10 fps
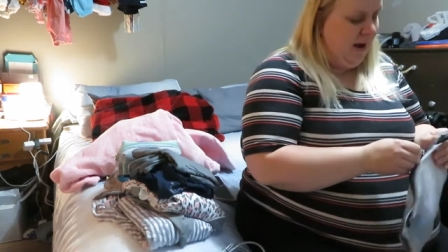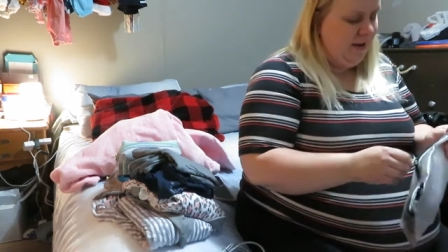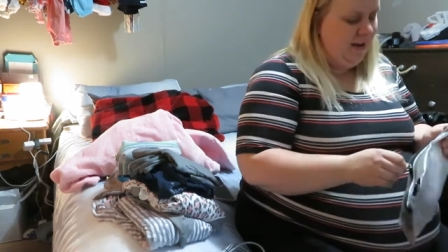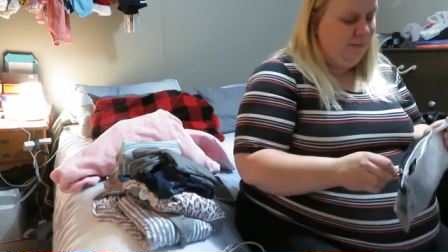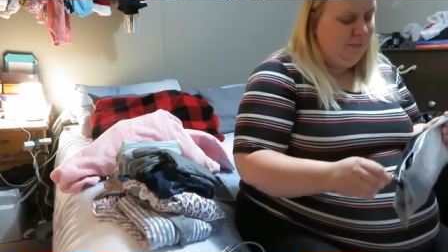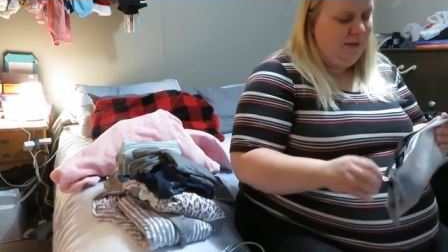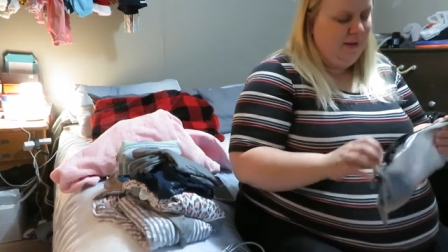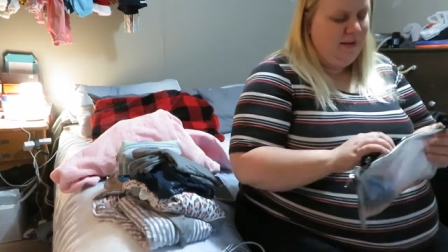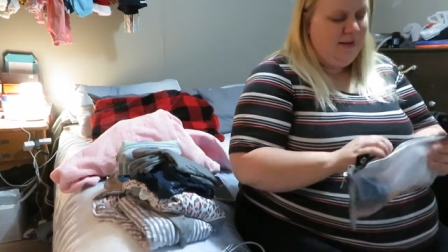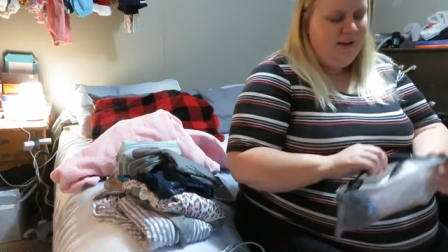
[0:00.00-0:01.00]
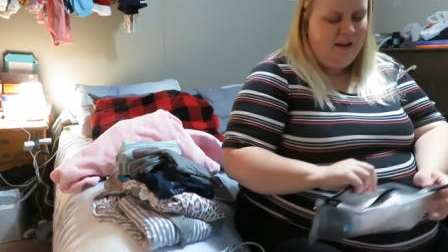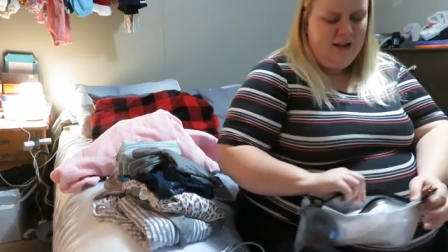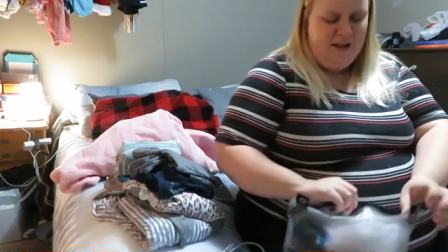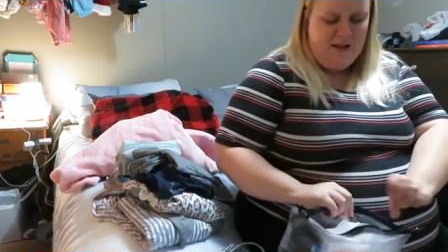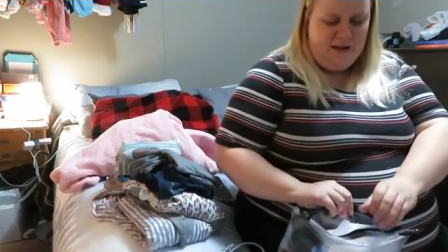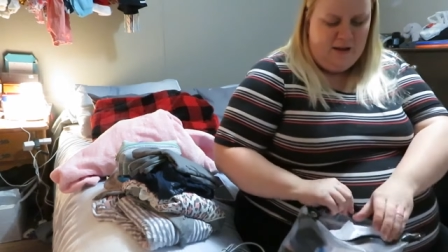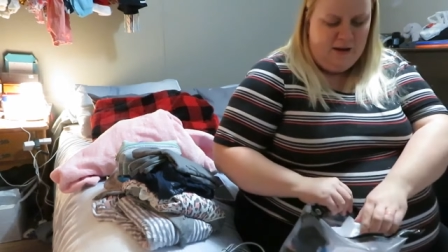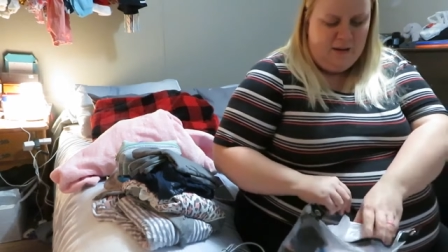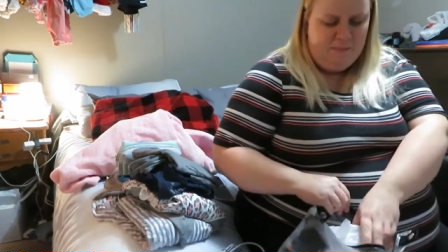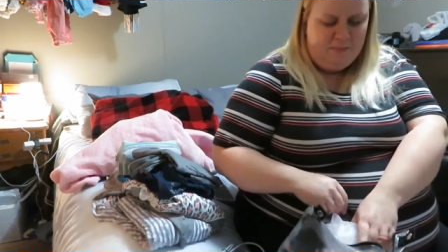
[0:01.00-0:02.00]
pocket. But
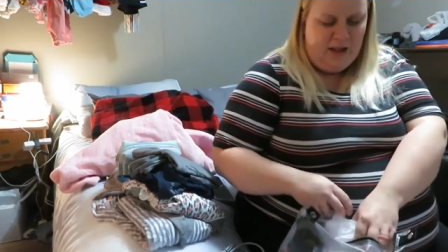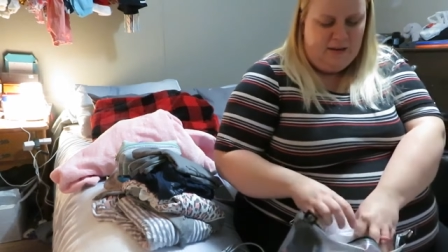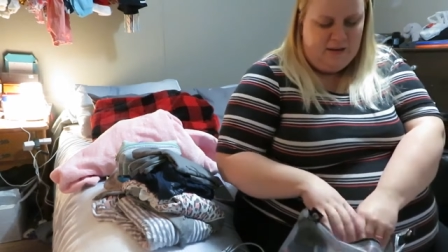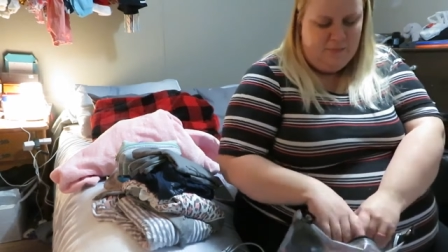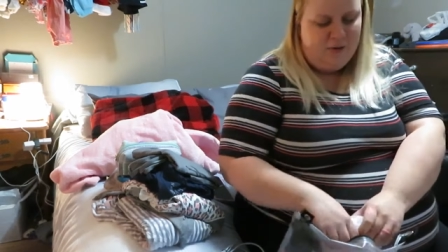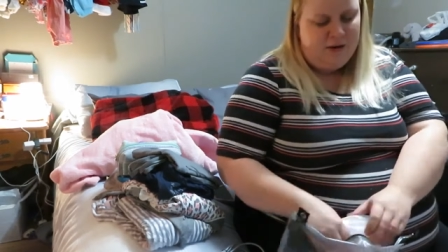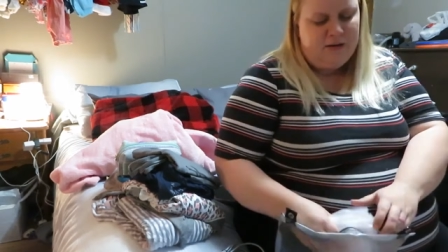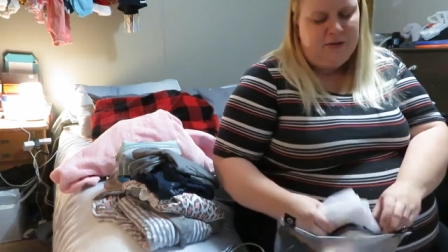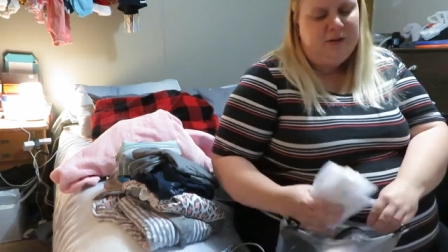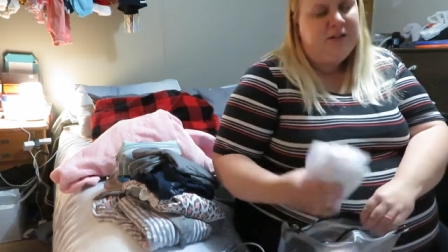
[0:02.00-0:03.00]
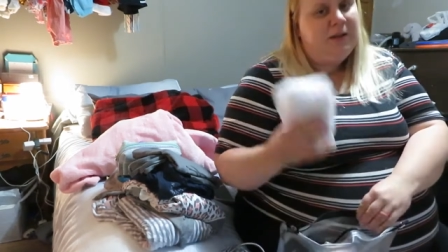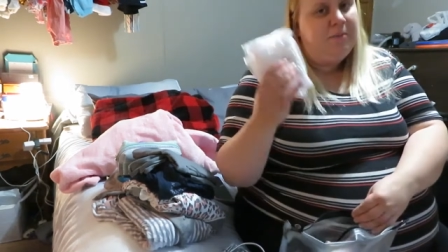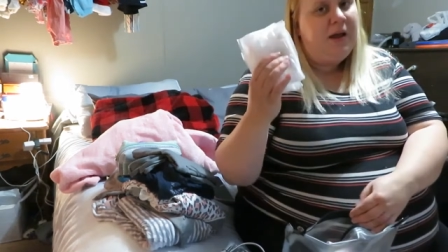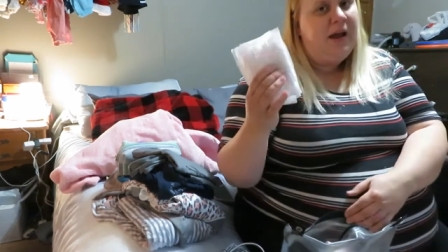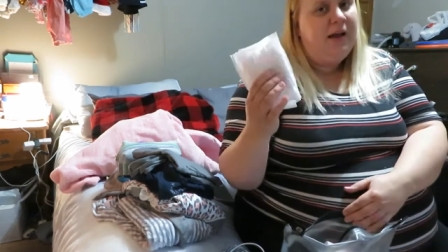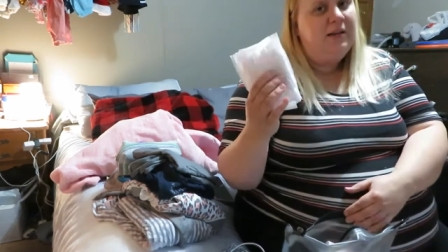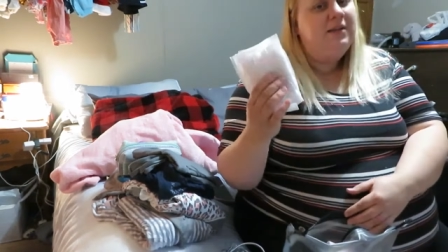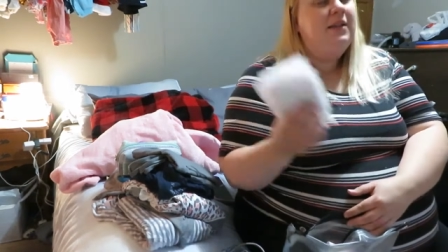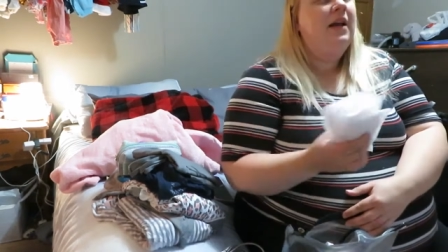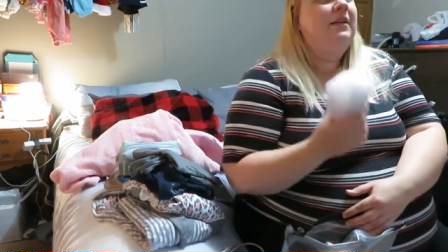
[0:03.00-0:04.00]
um, I did bring nursing
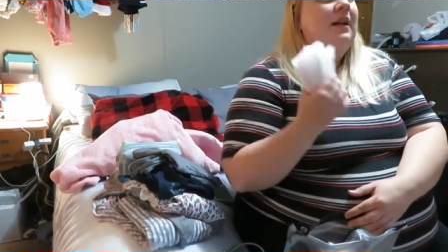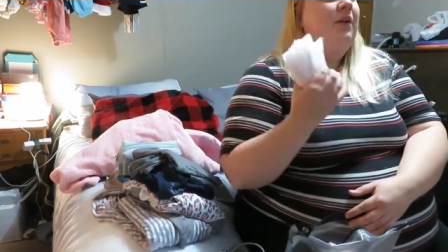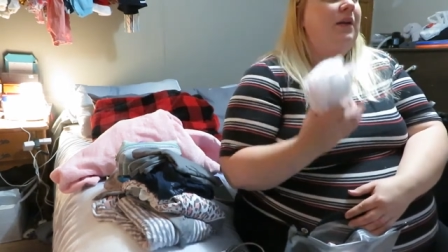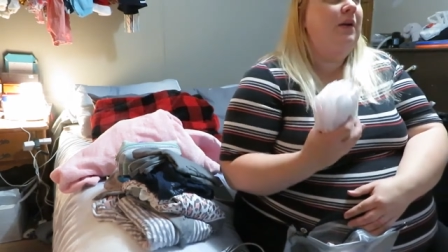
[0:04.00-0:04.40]
pads. Now I